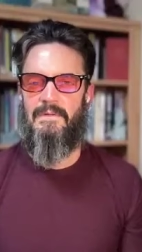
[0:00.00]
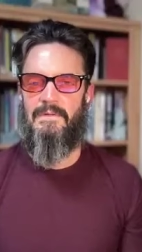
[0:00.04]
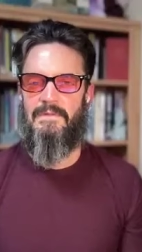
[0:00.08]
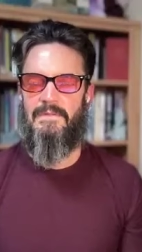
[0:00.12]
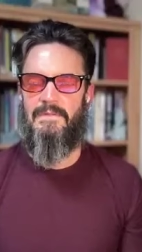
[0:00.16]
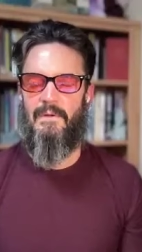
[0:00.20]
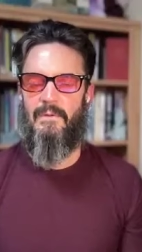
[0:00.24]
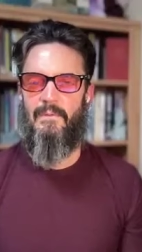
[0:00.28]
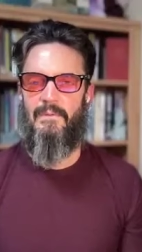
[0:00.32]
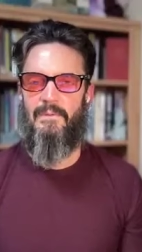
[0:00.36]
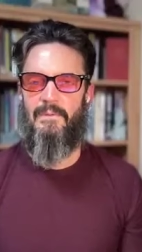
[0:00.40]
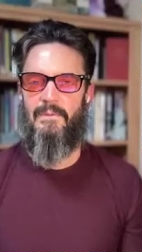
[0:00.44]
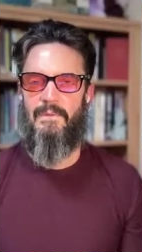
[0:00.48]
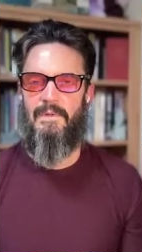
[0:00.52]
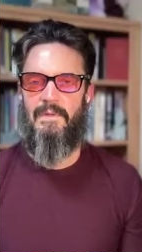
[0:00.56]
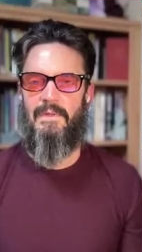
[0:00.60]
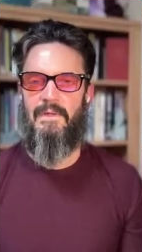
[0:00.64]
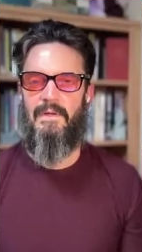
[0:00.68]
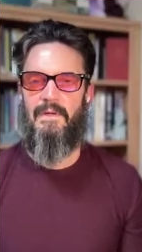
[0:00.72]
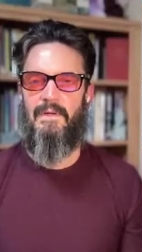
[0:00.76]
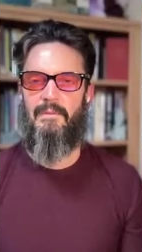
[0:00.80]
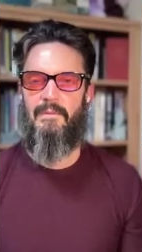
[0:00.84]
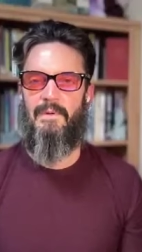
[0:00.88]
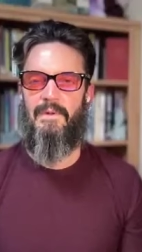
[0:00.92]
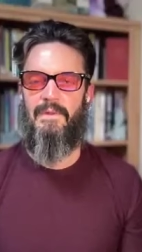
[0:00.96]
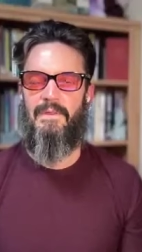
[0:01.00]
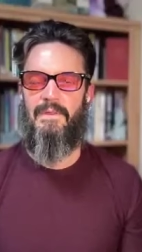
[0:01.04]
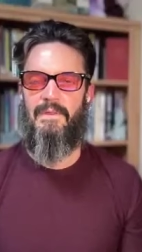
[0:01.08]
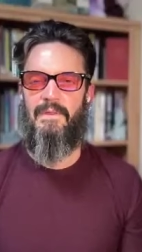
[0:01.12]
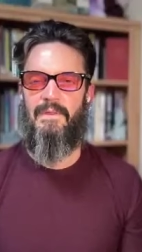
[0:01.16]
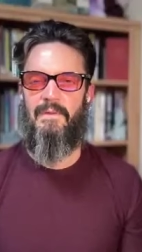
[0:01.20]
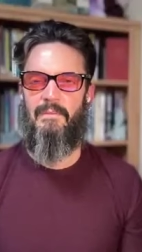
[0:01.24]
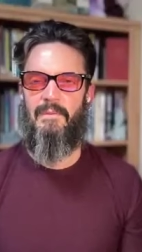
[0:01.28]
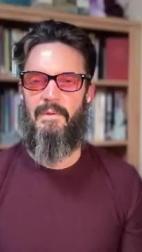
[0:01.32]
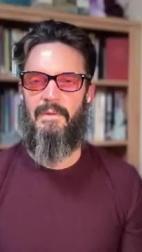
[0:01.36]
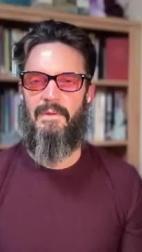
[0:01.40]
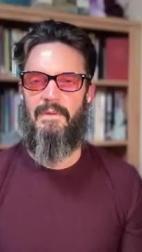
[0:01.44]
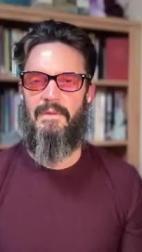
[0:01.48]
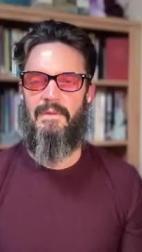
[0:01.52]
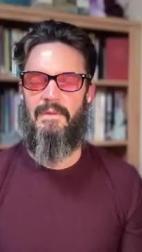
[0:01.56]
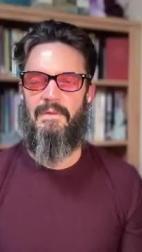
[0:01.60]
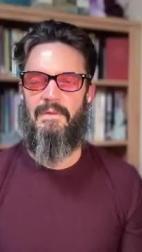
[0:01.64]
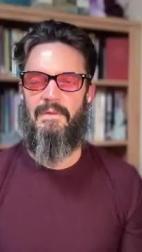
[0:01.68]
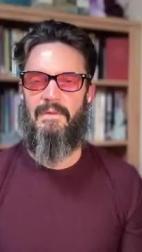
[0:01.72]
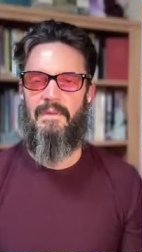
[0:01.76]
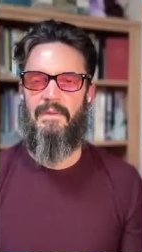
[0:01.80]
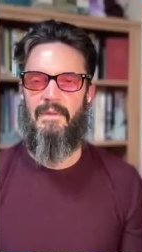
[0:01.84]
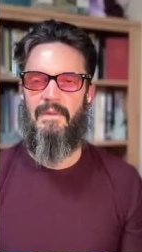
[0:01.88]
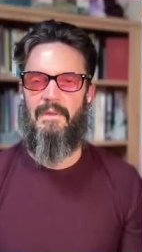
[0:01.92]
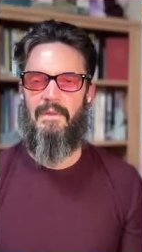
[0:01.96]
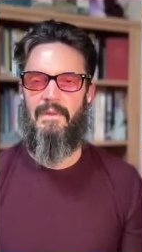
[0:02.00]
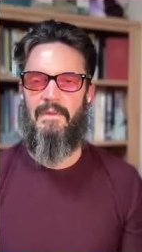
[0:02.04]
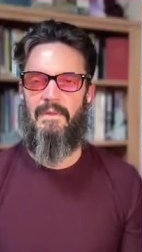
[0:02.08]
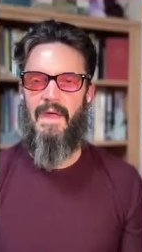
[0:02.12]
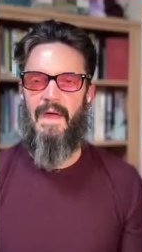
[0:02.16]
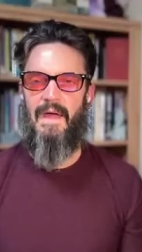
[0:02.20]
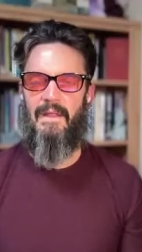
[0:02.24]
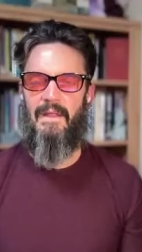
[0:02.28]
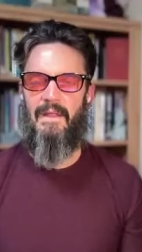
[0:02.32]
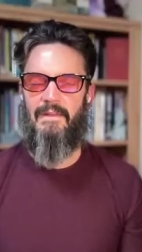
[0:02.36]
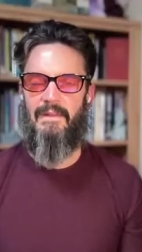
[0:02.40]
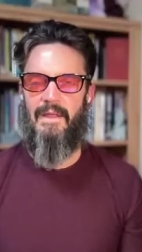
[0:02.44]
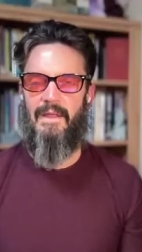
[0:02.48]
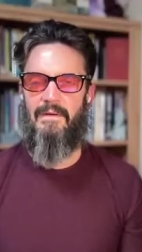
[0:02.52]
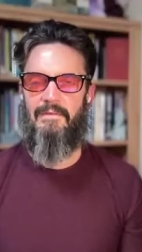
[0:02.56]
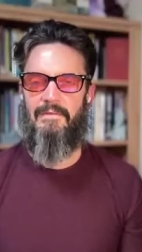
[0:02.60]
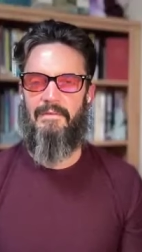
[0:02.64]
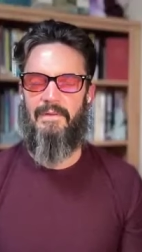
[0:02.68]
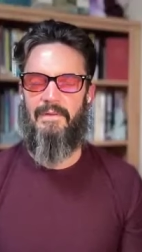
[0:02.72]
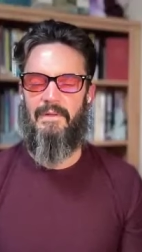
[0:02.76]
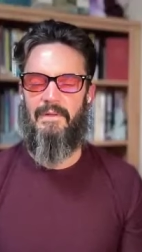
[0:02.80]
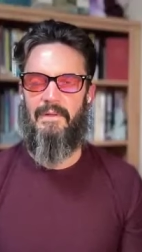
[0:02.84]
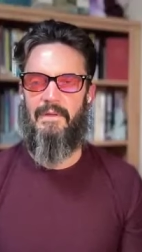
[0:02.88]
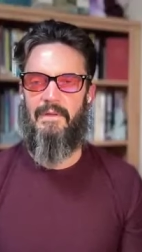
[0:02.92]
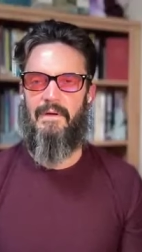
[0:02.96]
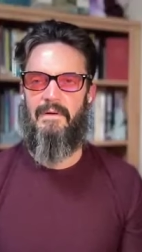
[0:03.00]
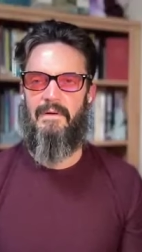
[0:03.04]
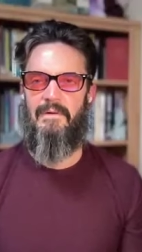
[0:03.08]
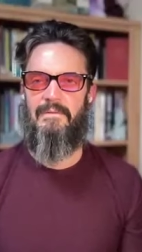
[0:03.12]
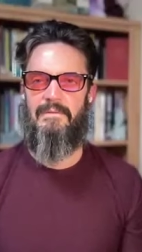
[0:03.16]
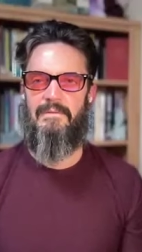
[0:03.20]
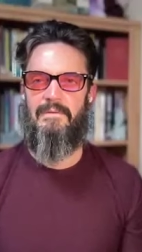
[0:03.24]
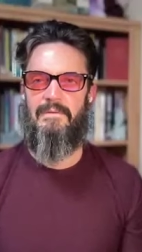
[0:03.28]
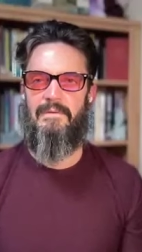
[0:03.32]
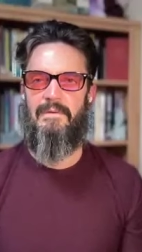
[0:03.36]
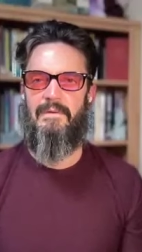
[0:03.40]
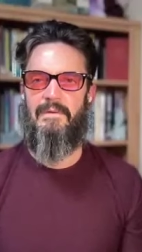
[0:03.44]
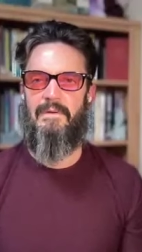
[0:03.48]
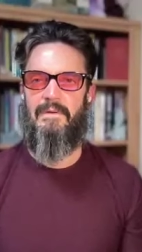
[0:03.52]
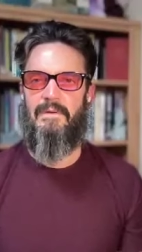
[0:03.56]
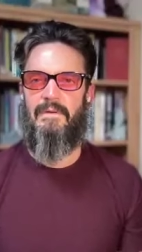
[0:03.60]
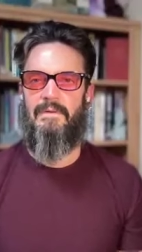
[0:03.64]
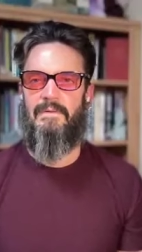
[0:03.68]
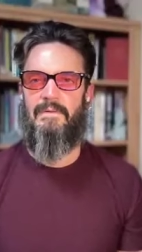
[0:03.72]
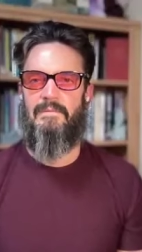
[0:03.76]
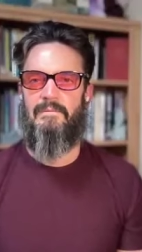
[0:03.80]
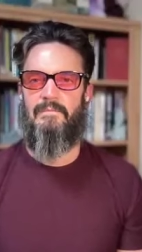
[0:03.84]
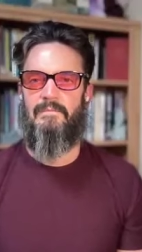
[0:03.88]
And so when we look with that level of